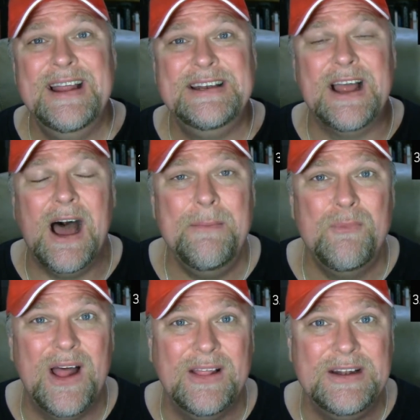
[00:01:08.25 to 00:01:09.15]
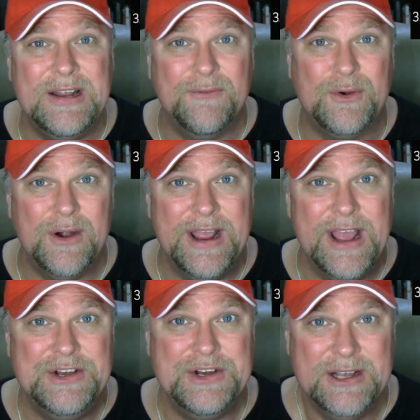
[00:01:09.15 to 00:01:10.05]
time relative
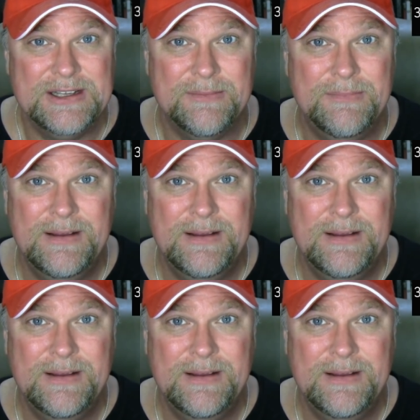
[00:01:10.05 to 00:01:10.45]
creationism.